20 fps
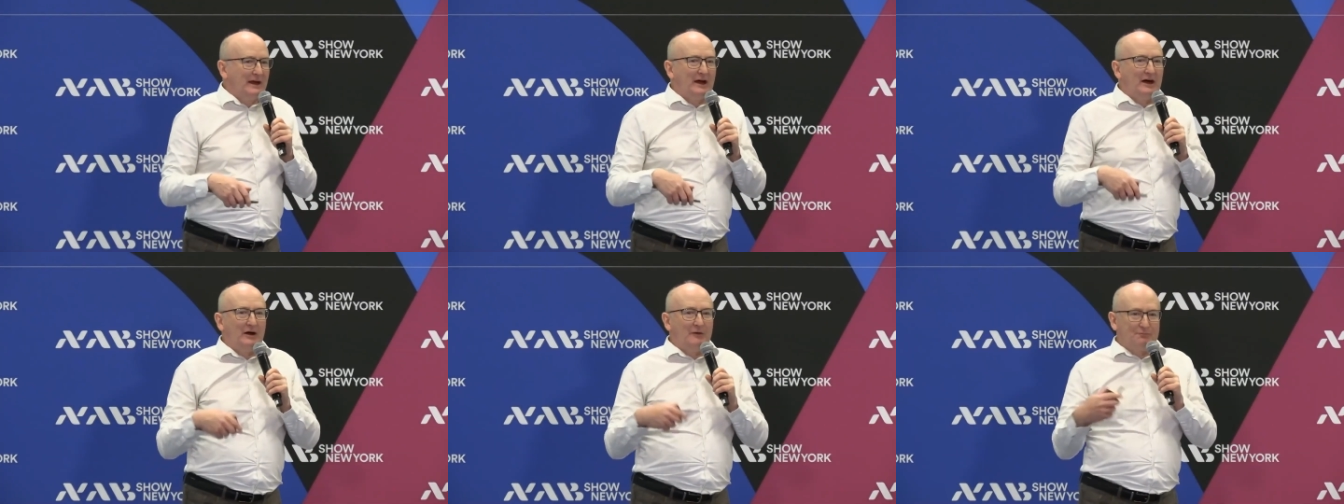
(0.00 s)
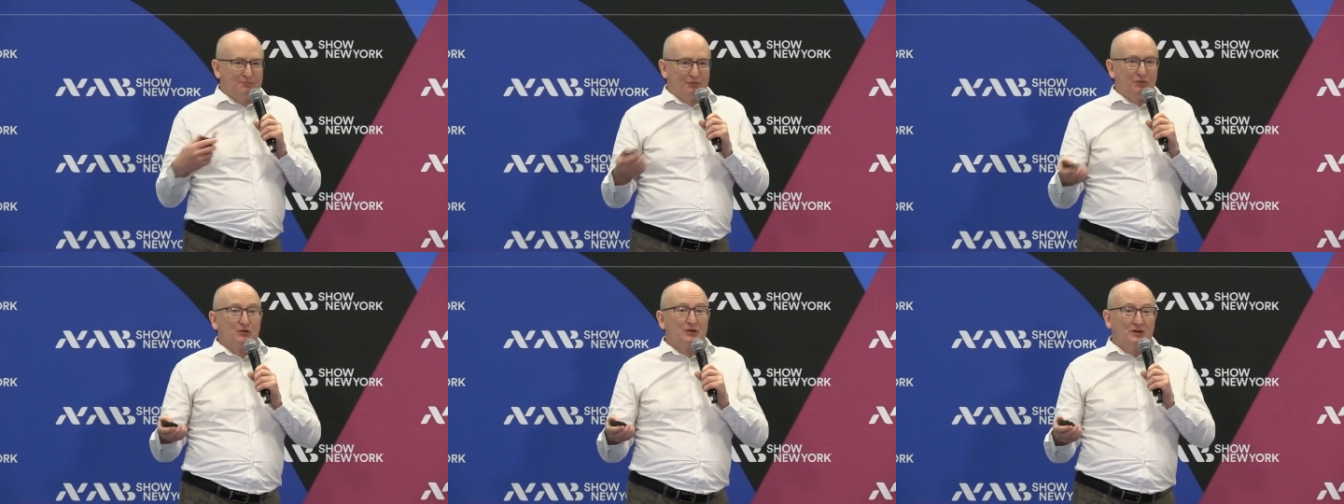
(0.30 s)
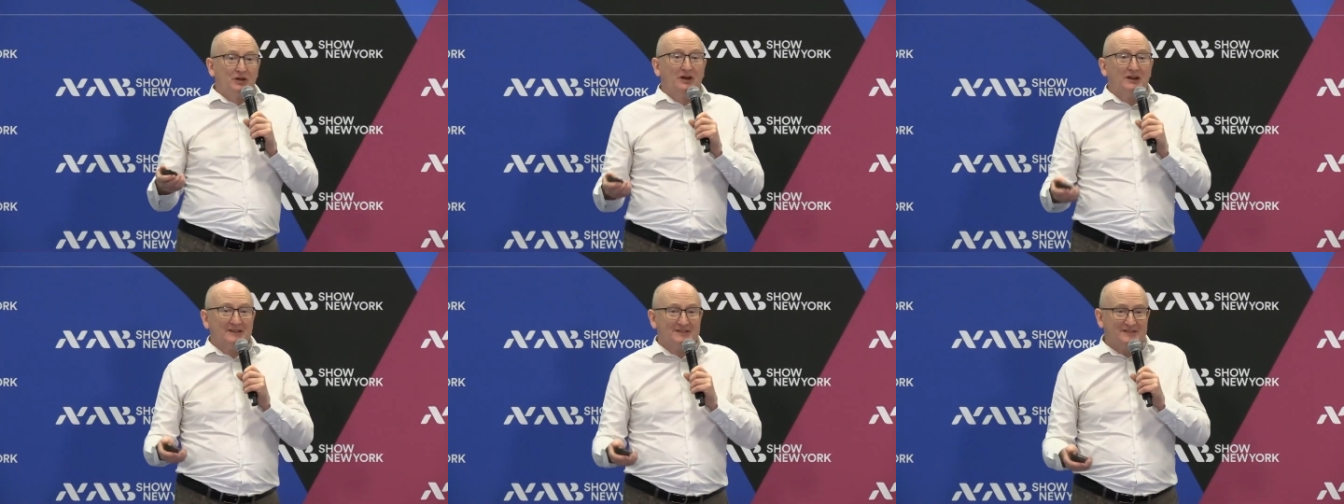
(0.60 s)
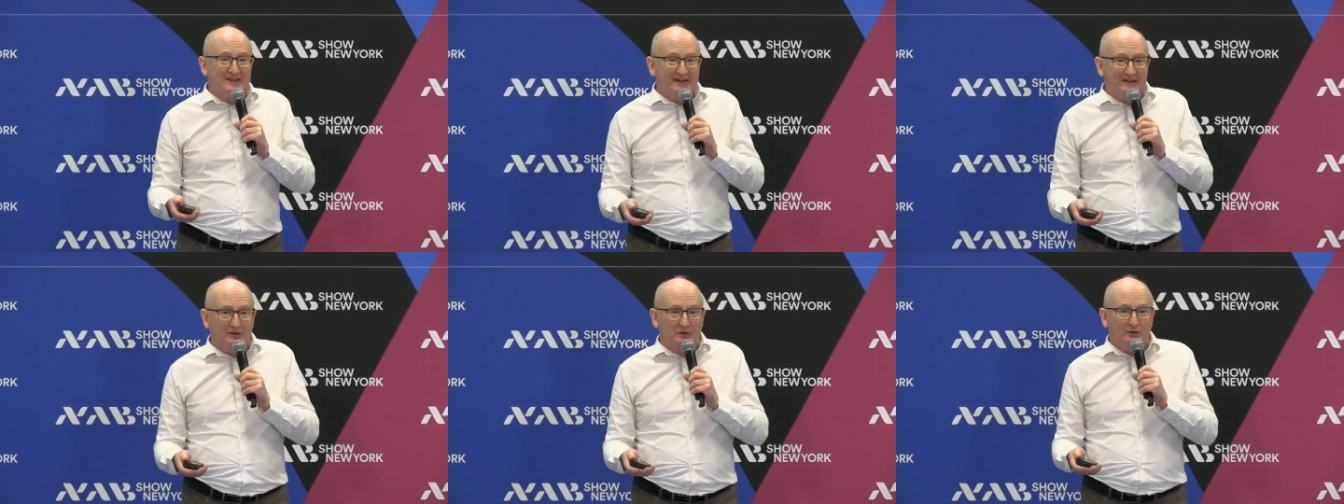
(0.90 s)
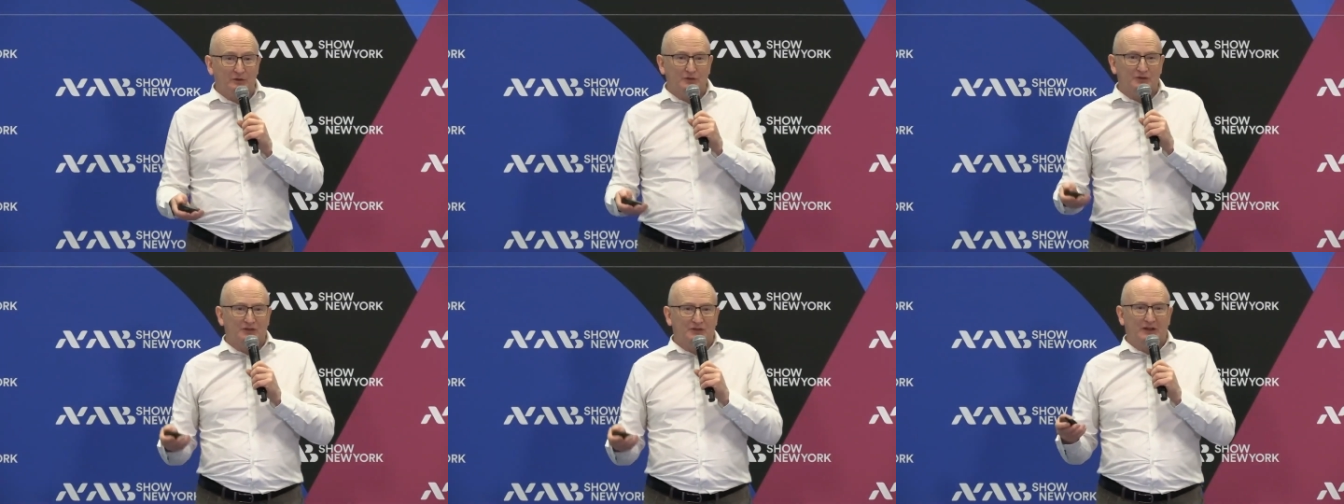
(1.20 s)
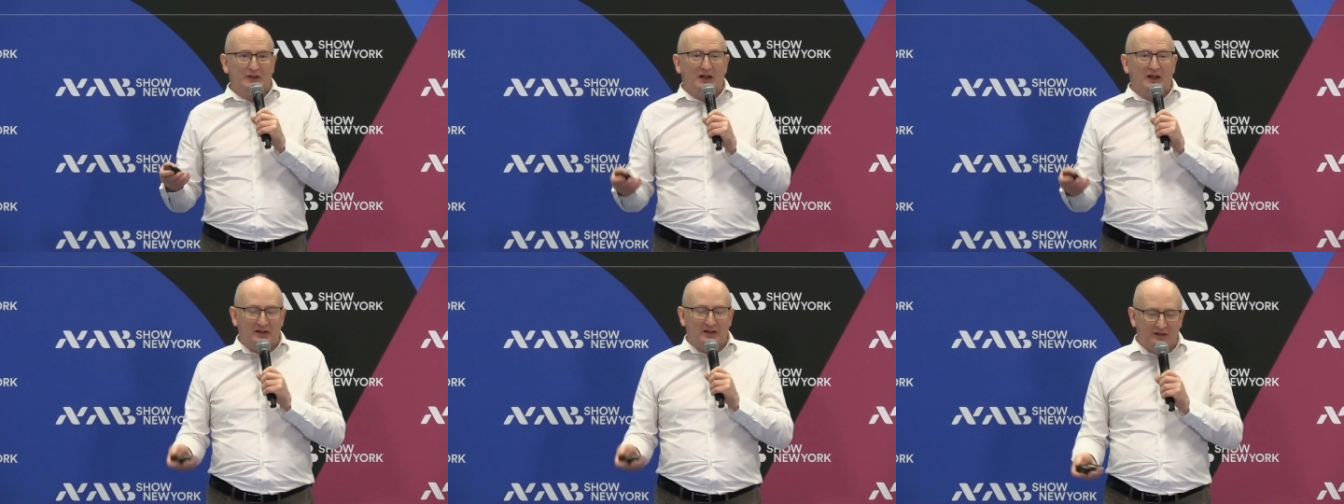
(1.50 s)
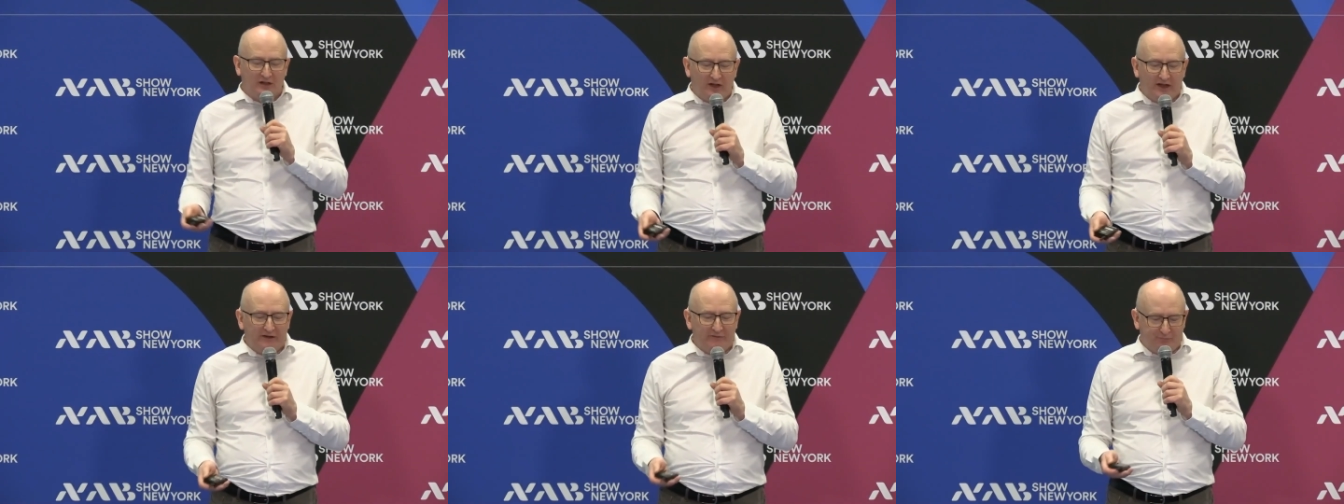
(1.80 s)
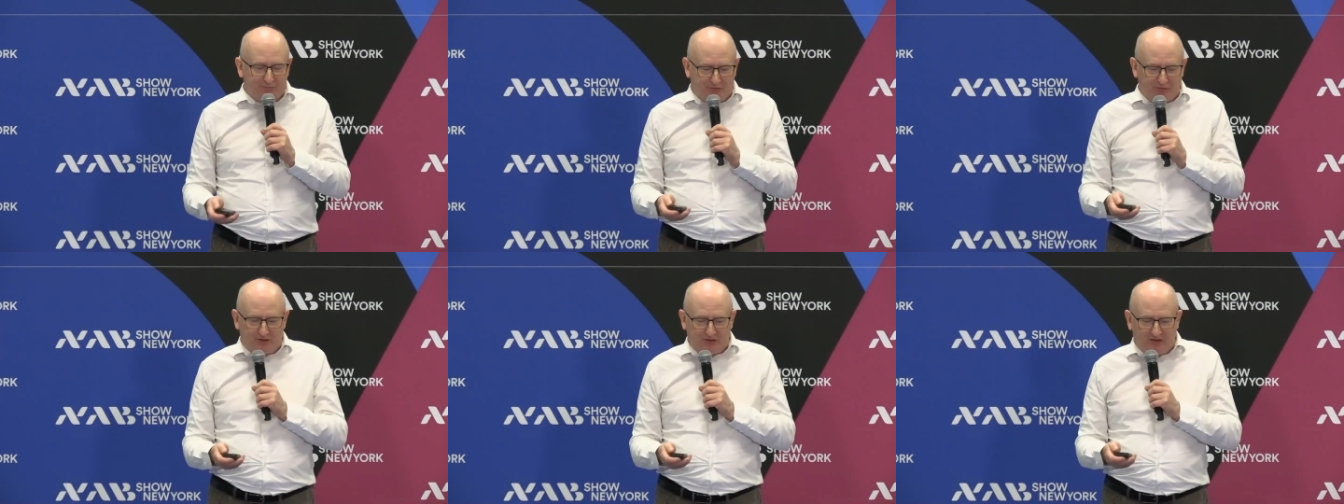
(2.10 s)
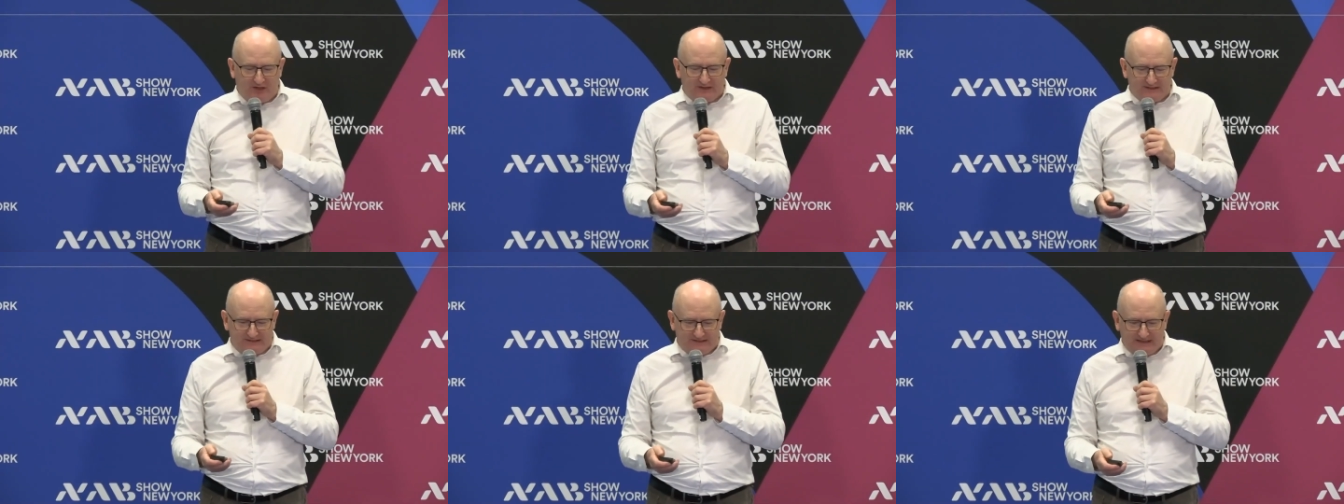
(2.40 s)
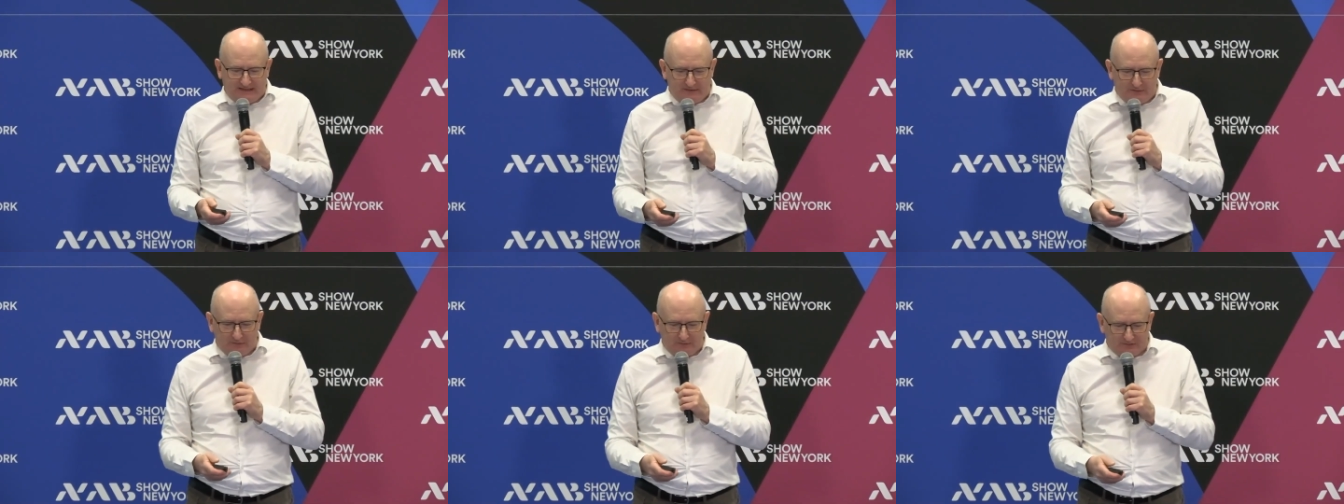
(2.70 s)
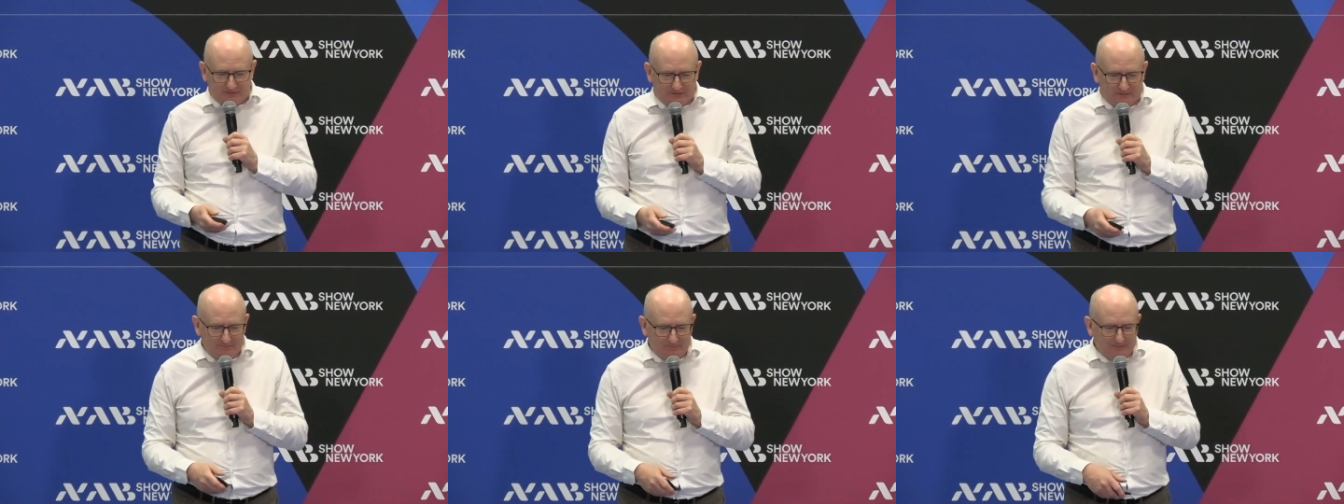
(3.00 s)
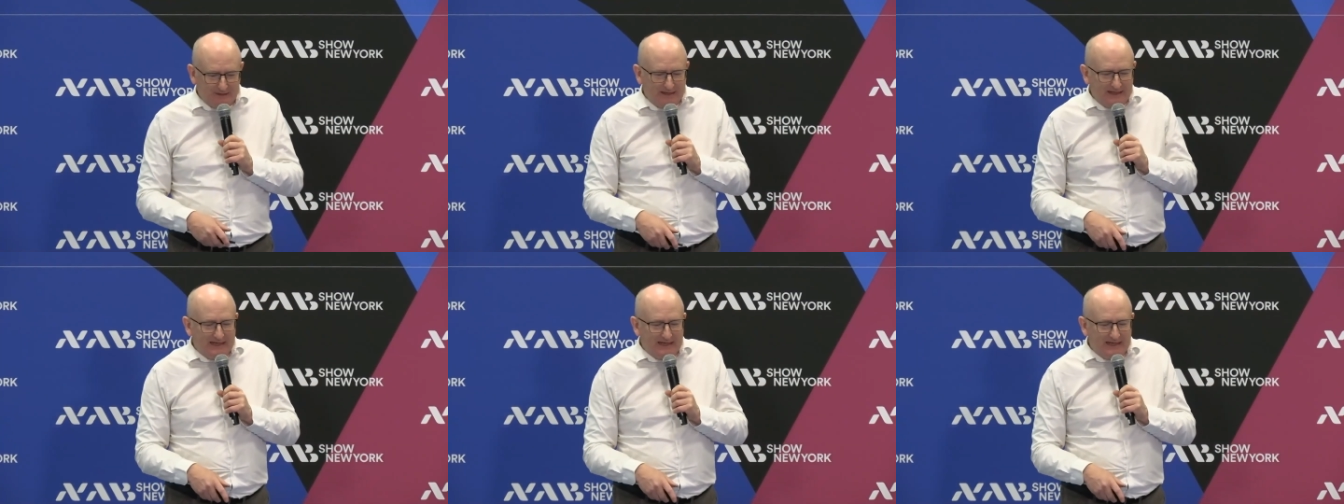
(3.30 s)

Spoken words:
our broadcast signals, our live broadcast signals.